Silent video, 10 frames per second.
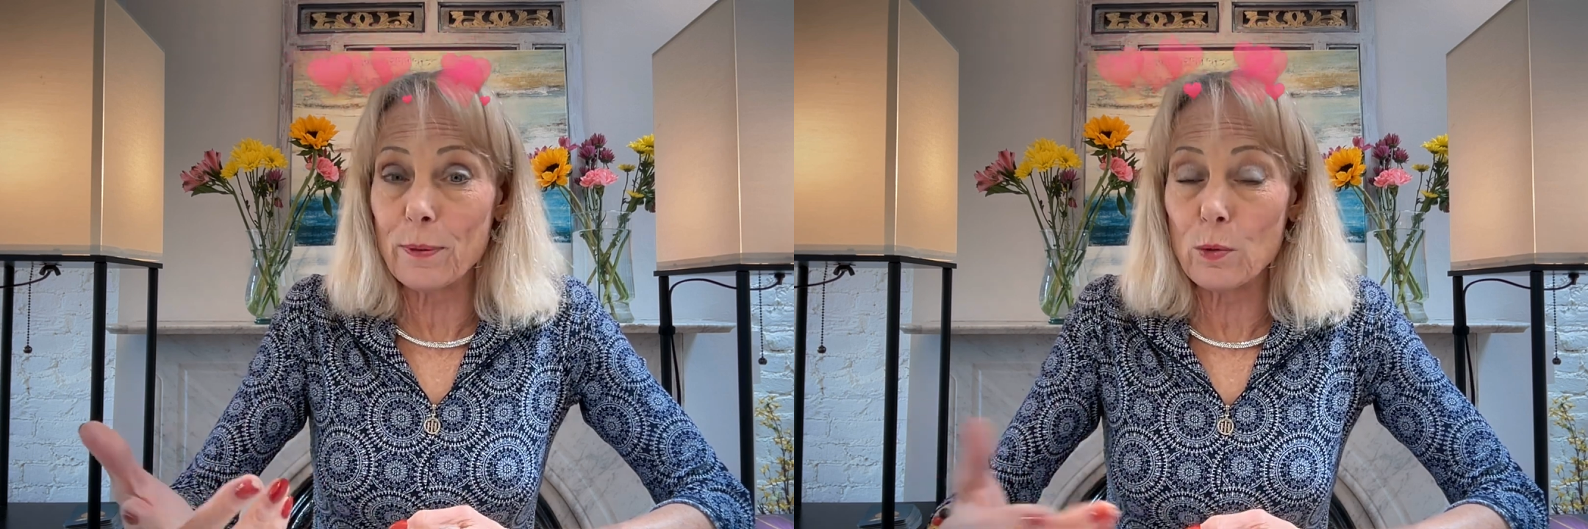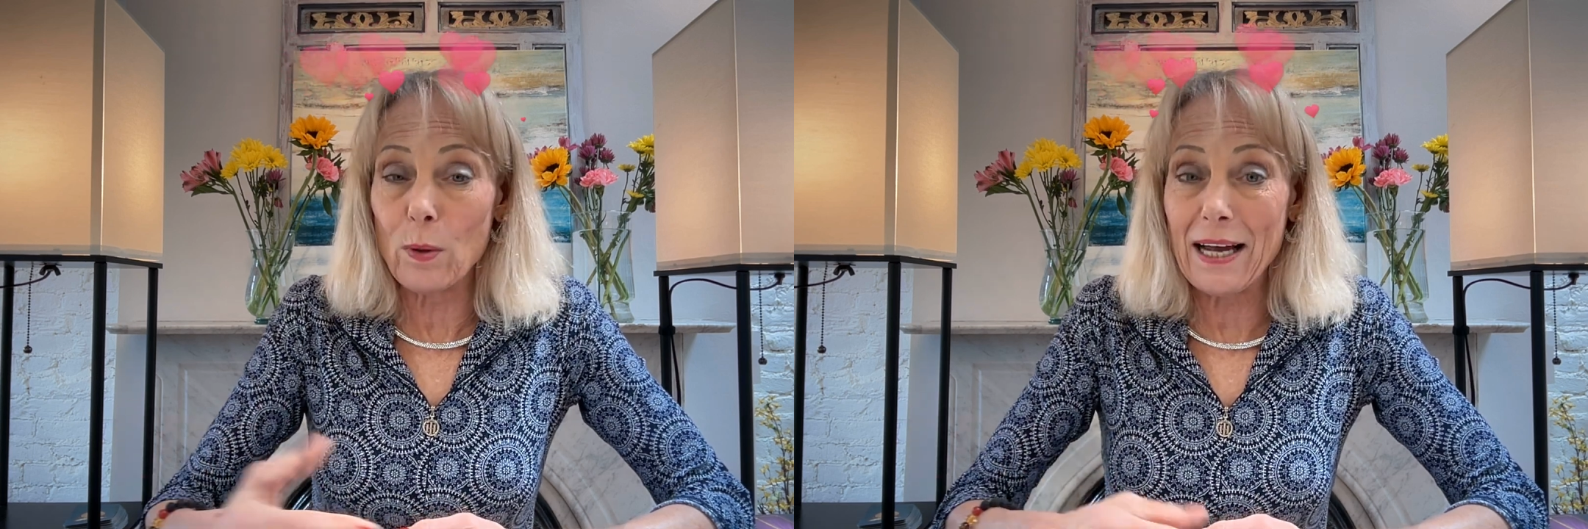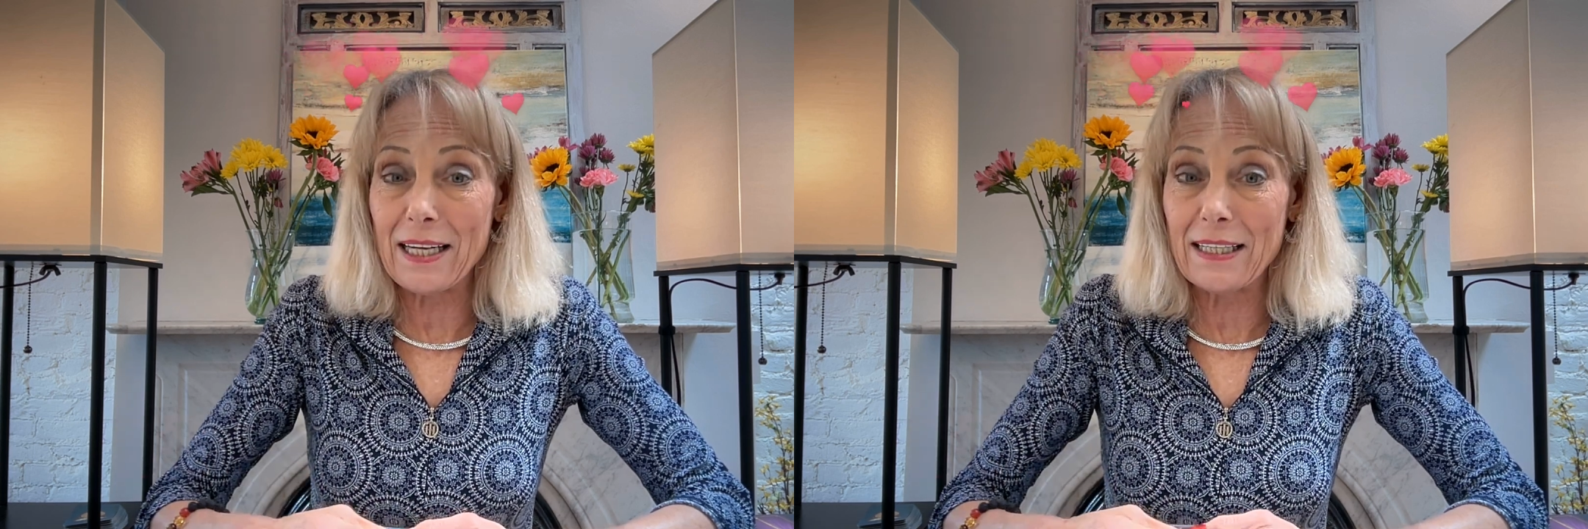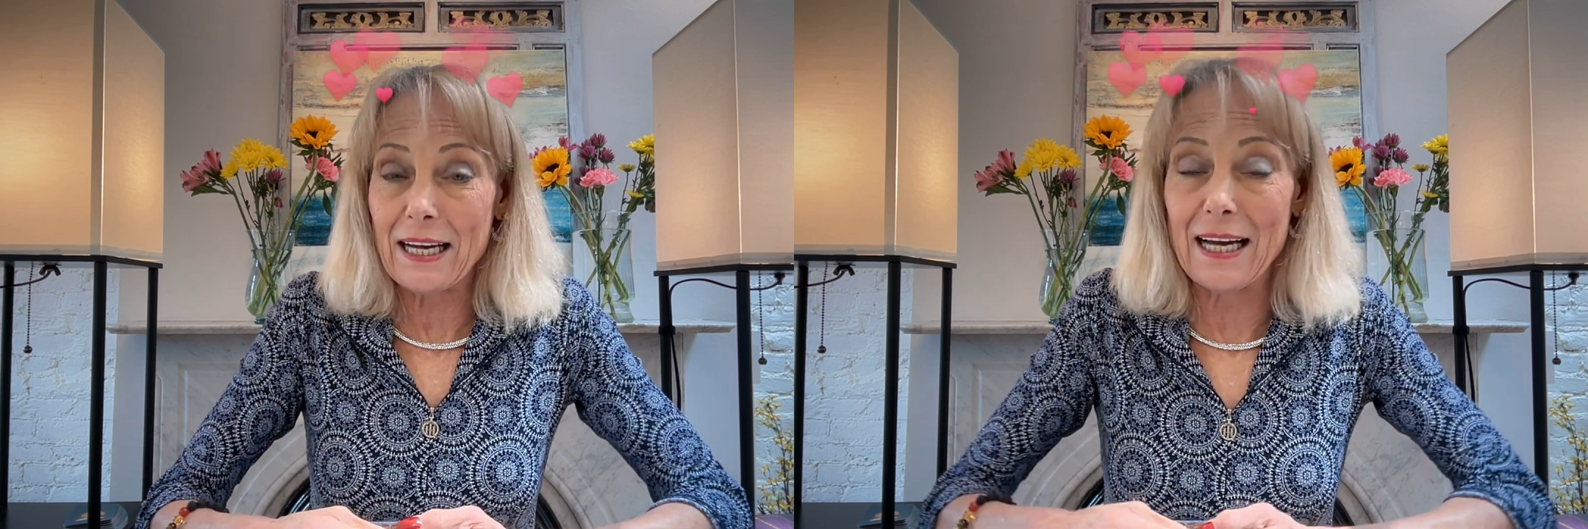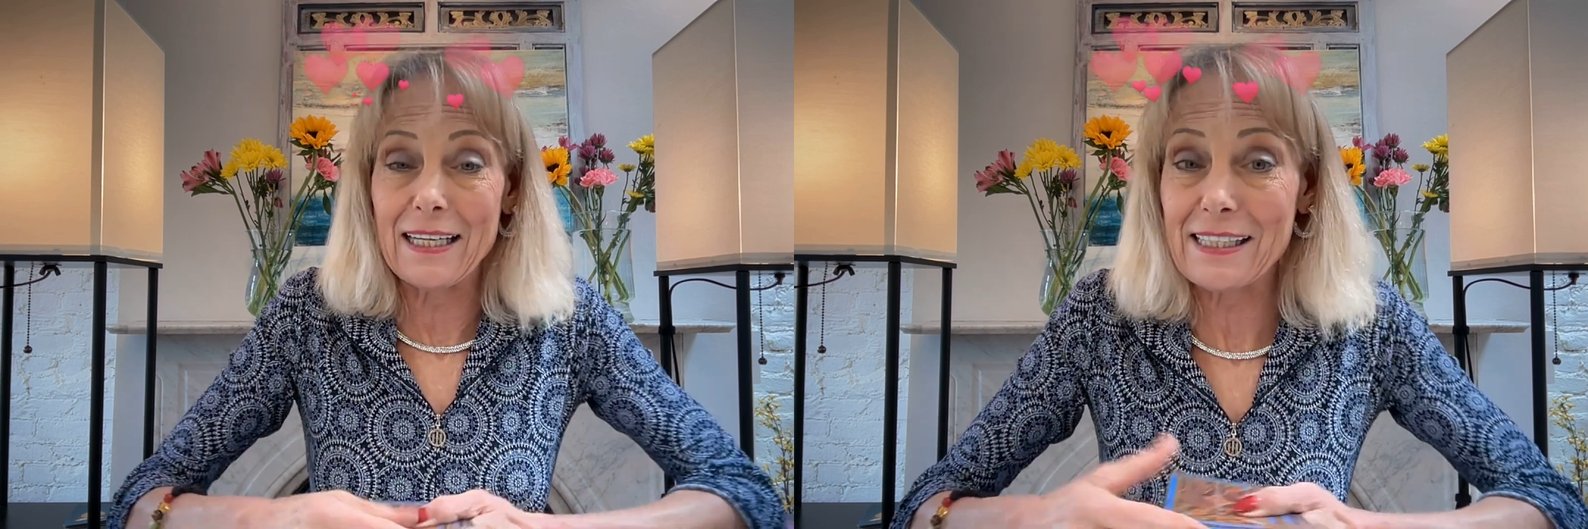
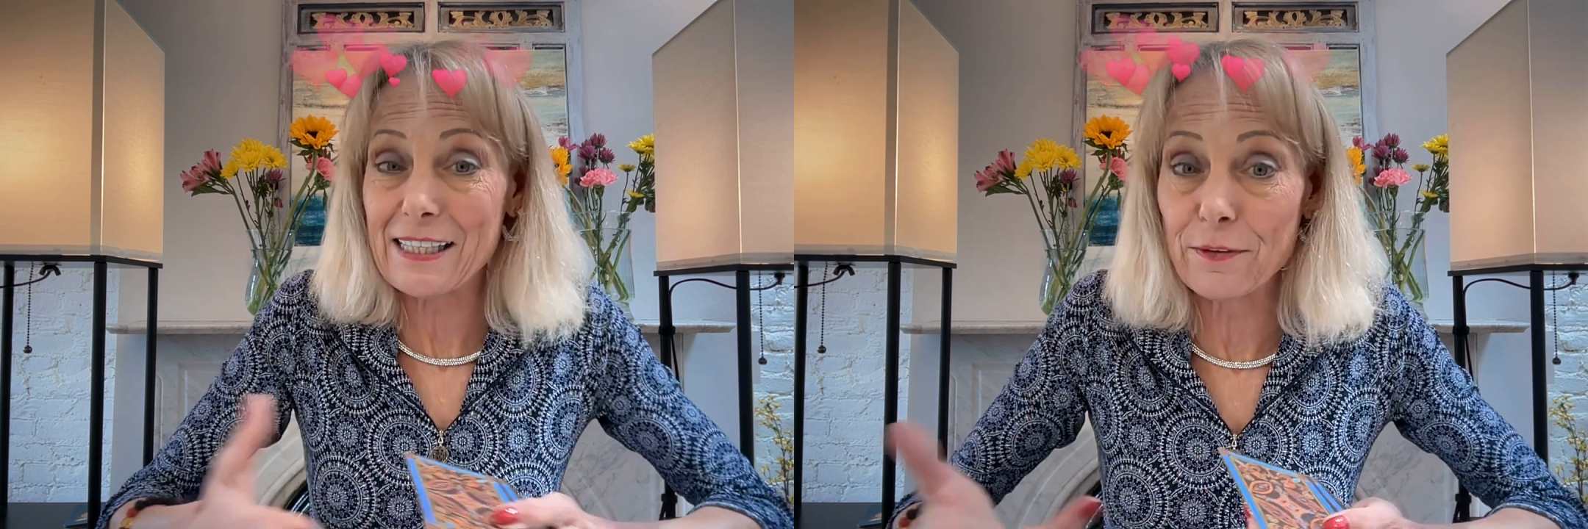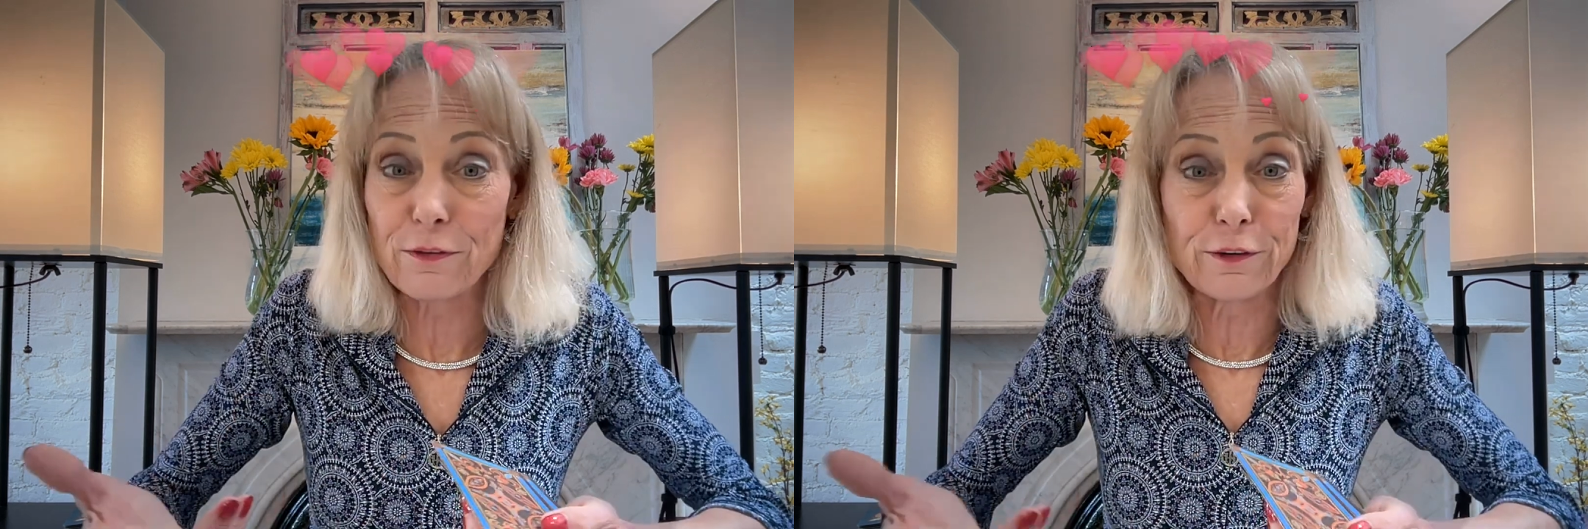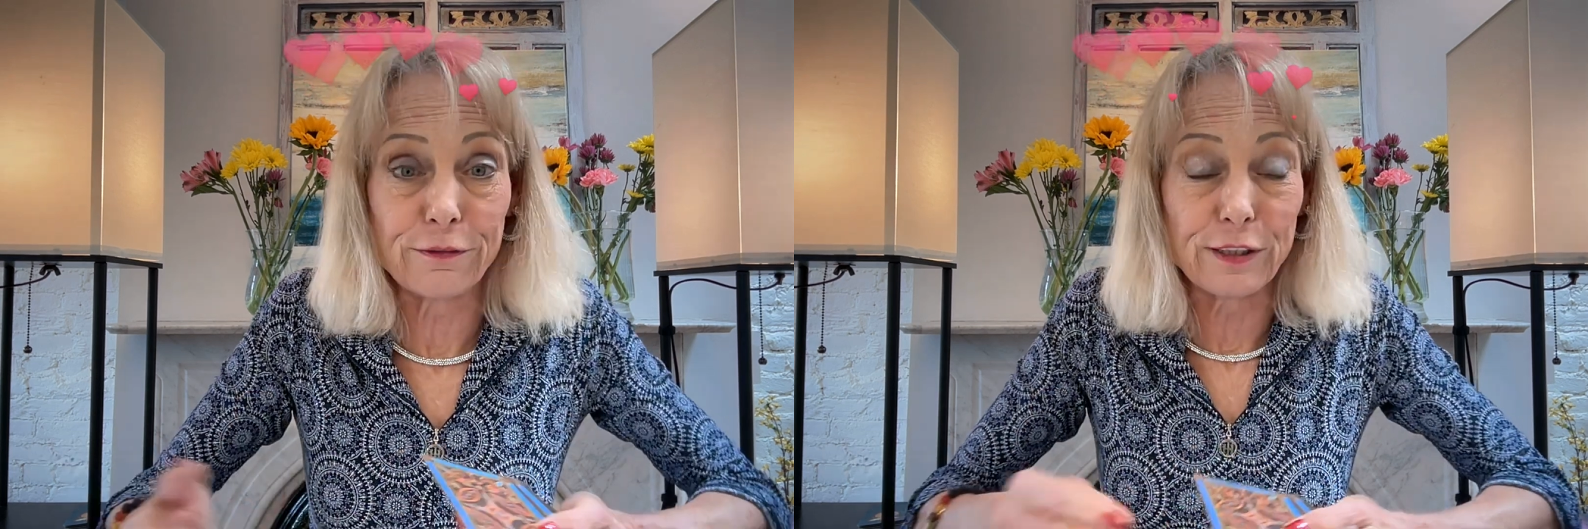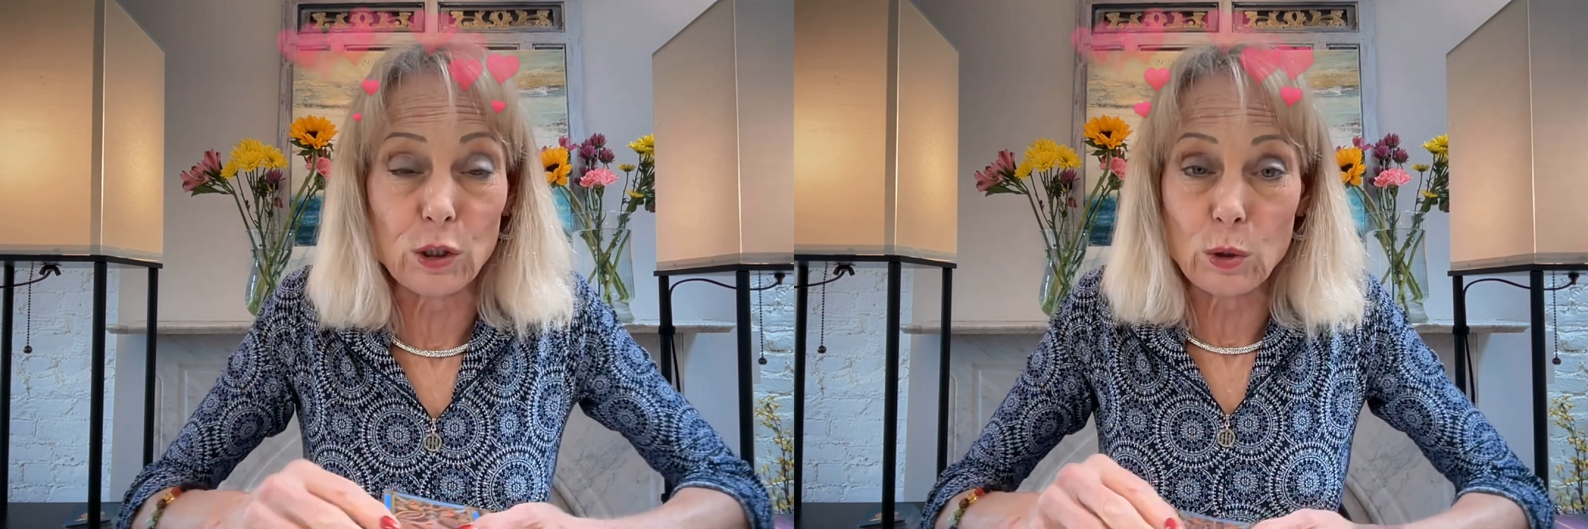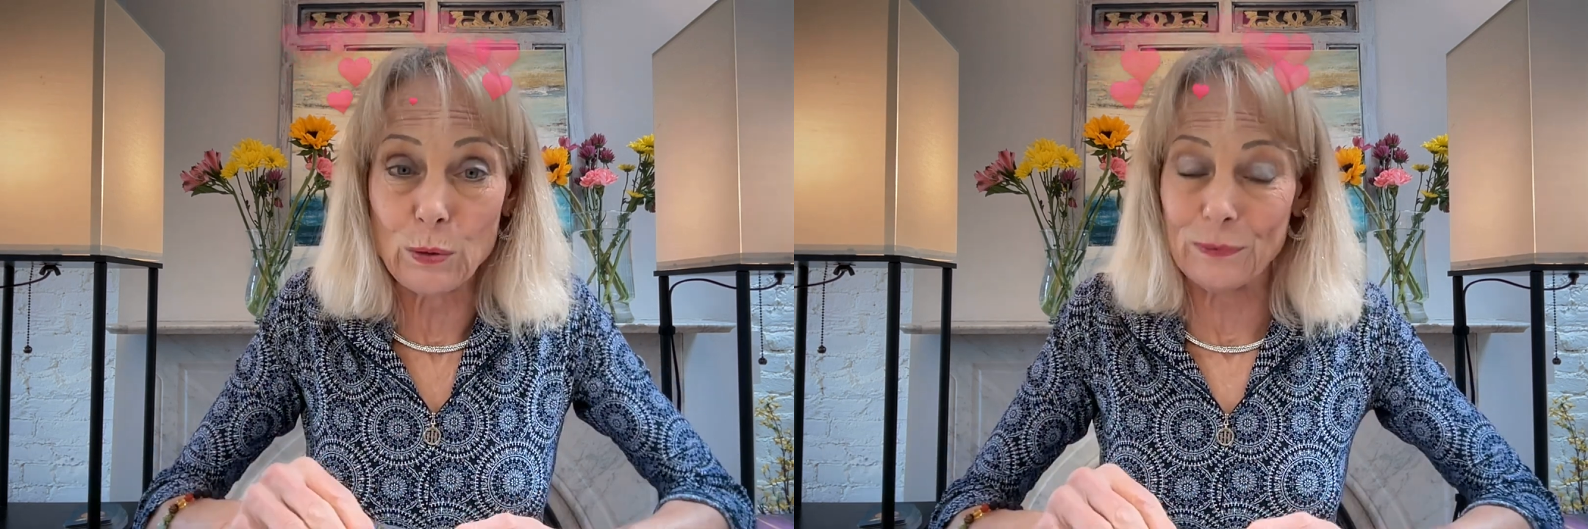recognized and
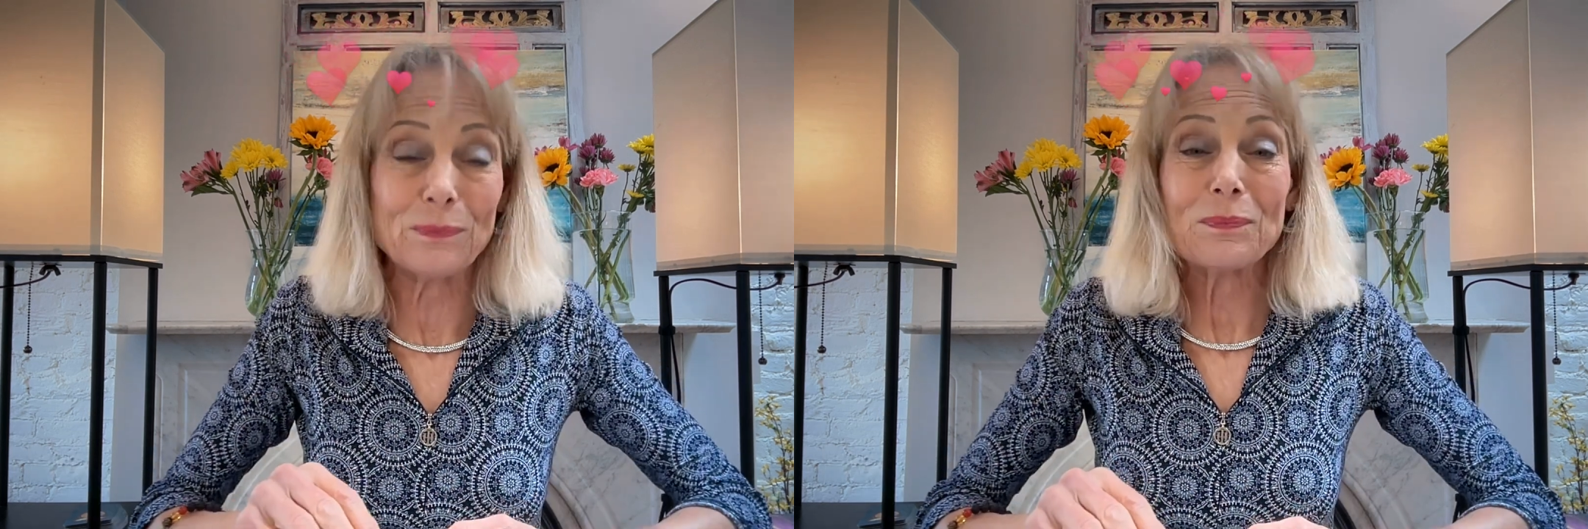fulfilled